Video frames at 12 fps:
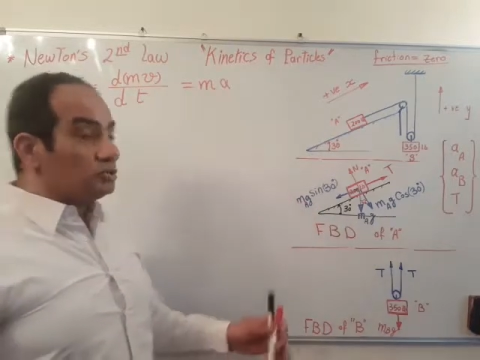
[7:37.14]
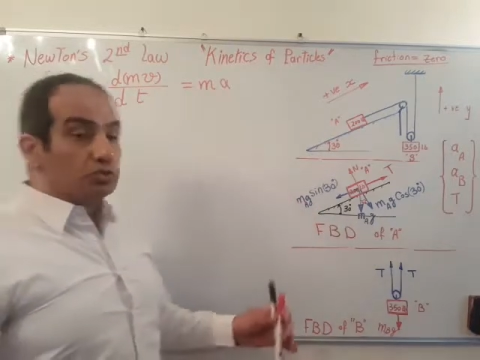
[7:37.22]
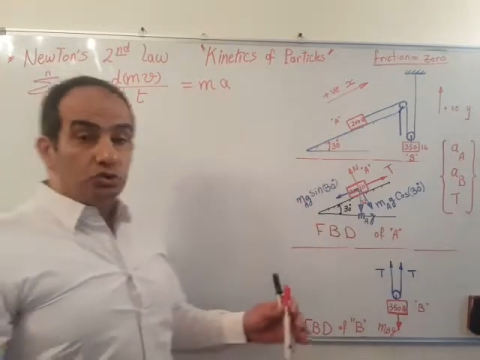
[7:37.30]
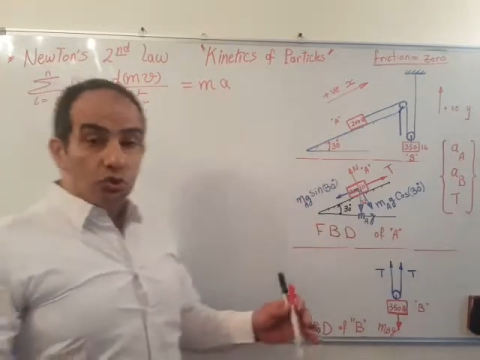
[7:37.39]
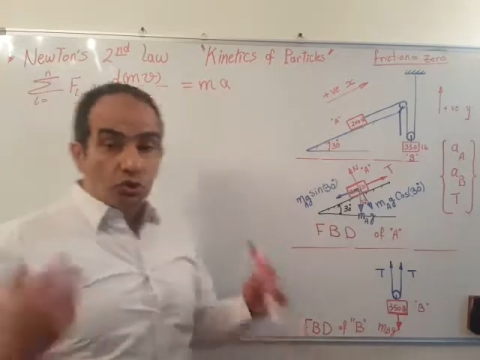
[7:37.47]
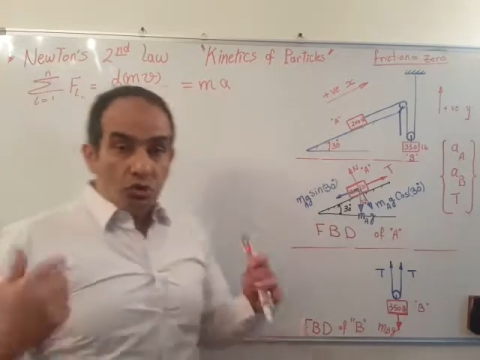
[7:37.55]

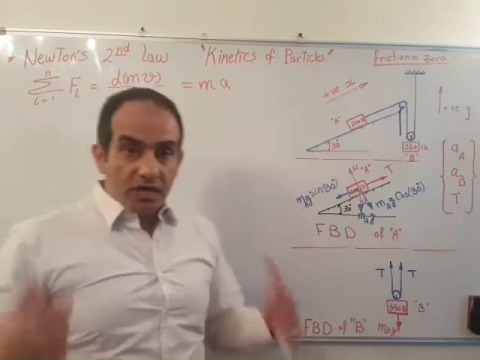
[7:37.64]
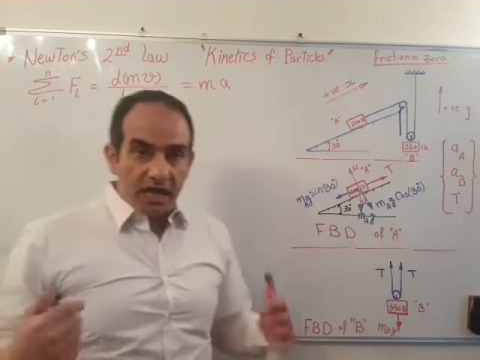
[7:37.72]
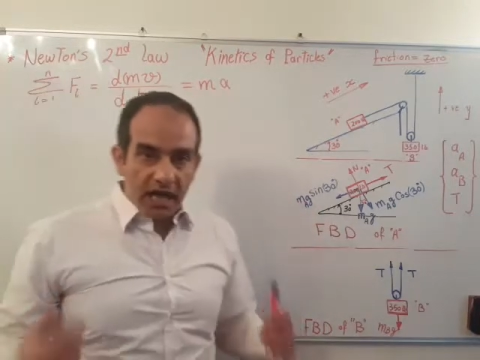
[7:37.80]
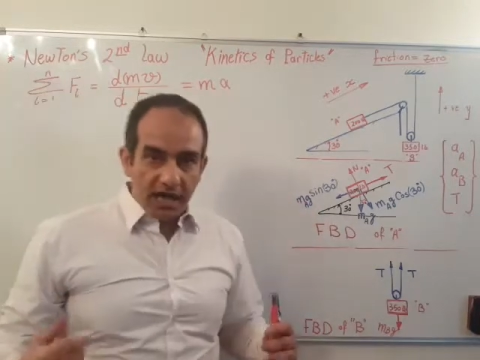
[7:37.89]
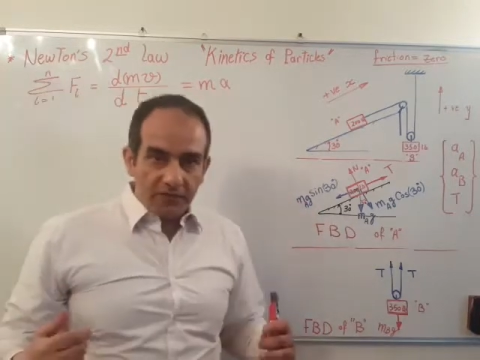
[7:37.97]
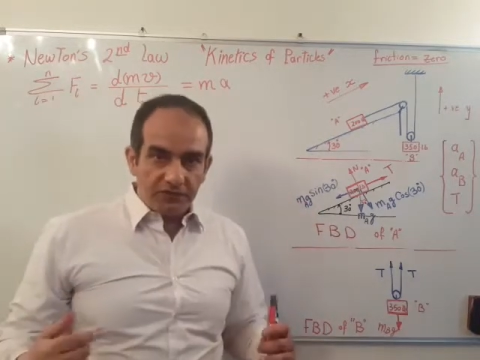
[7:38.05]
Do we
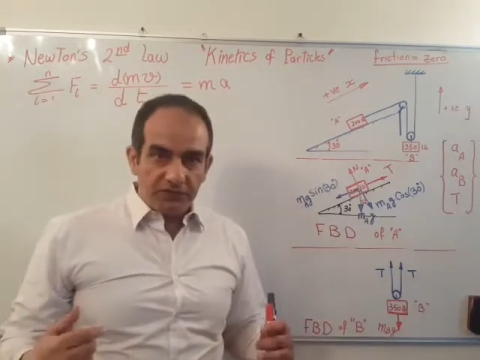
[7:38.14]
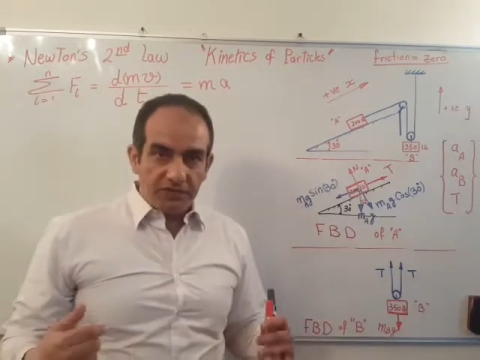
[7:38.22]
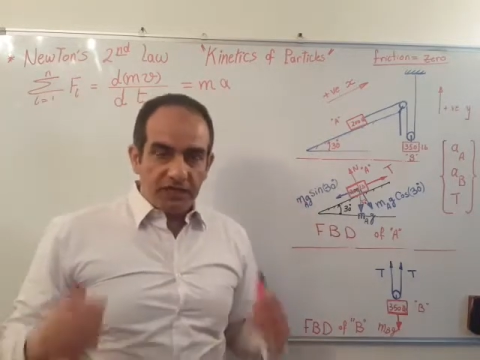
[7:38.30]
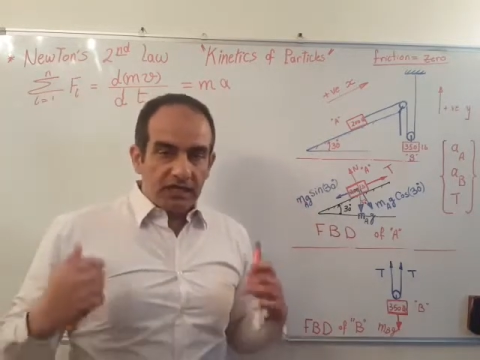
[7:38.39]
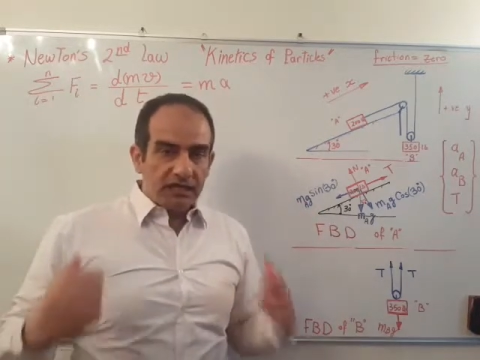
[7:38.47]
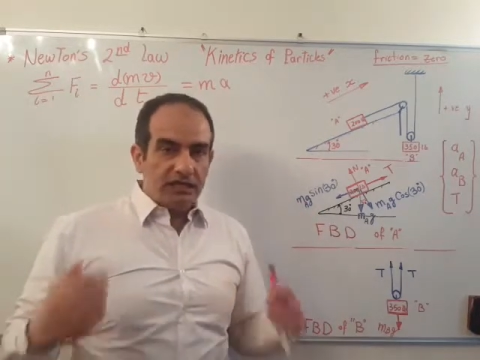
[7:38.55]
have
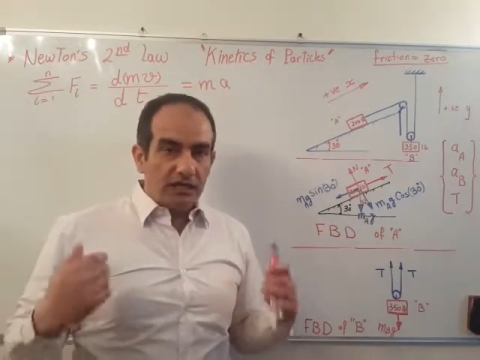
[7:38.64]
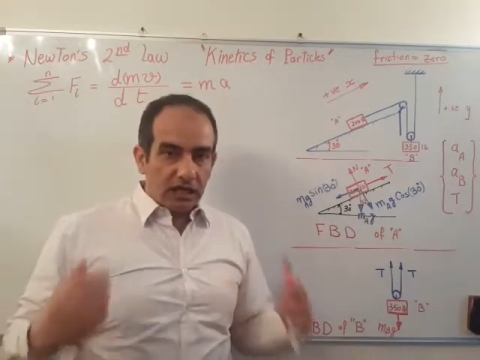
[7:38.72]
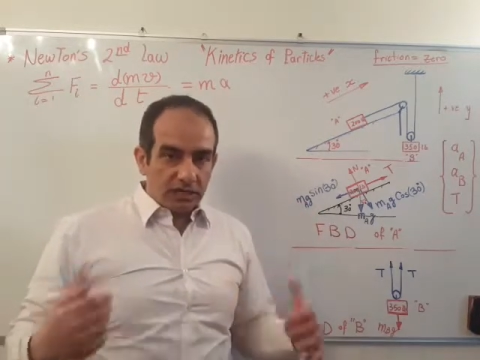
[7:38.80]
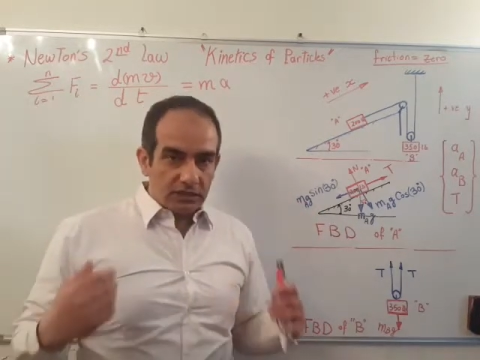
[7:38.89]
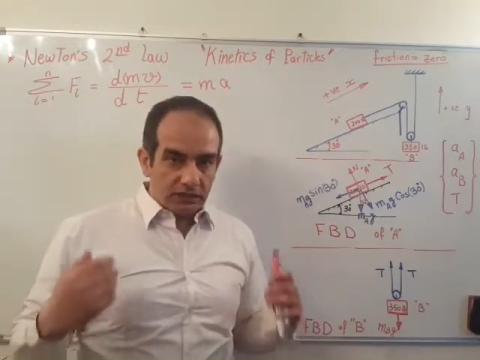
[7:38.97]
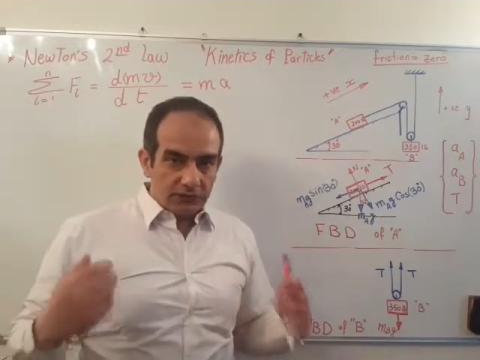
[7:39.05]
any
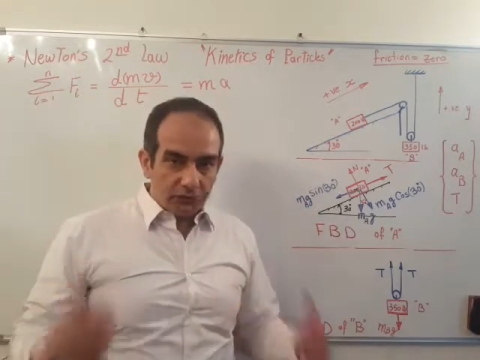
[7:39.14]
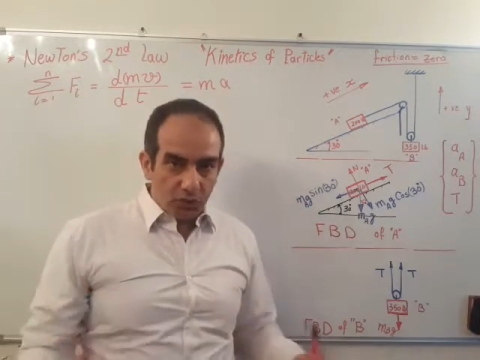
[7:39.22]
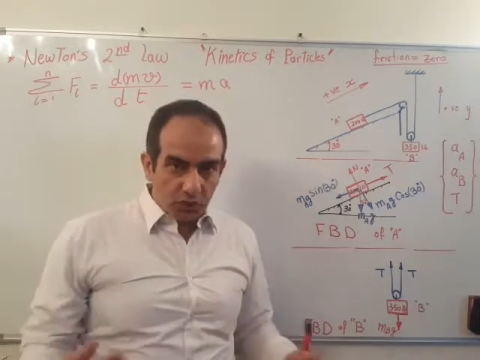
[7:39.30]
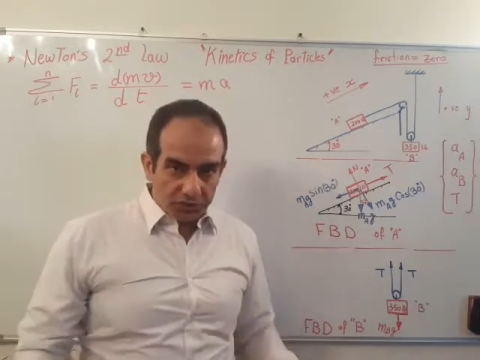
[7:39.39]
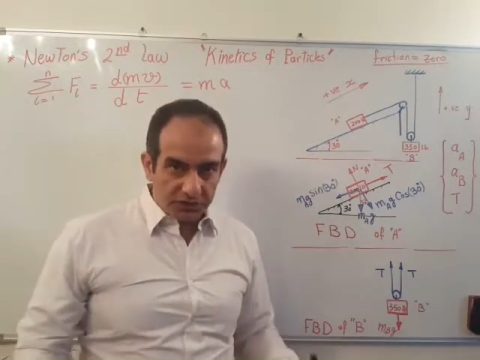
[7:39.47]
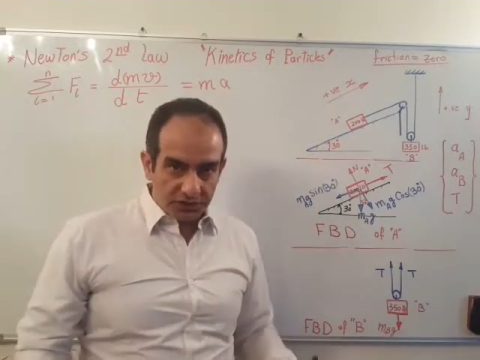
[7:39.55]
other
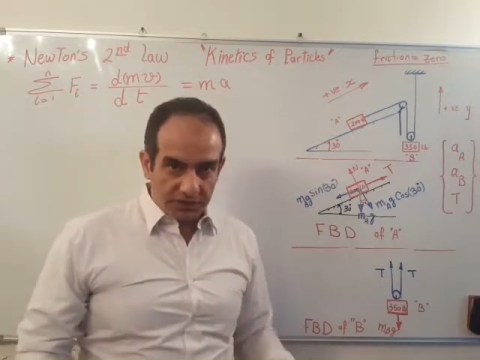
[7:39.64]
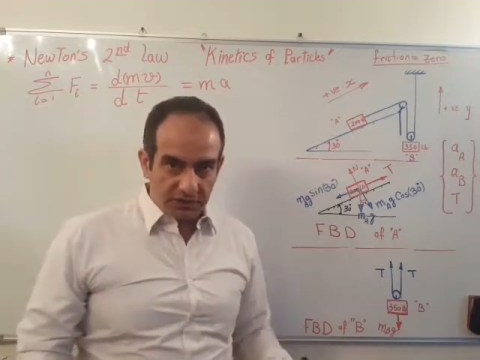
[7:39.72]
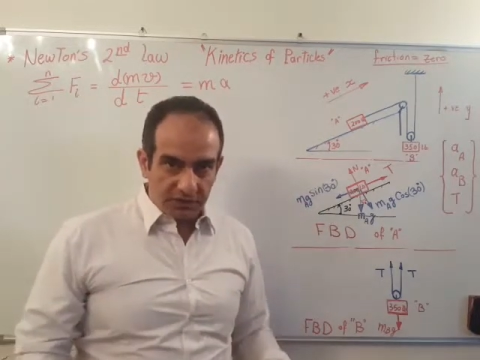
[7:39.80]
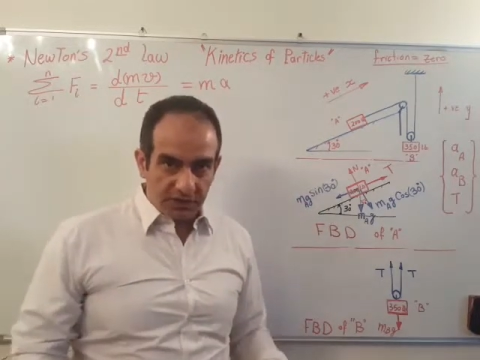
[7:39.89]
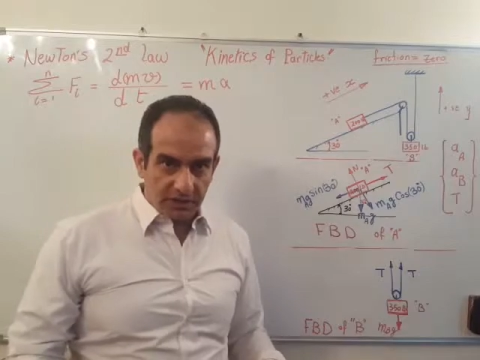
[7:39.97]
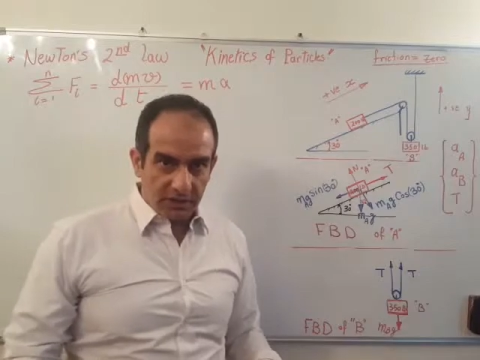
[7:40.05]
forces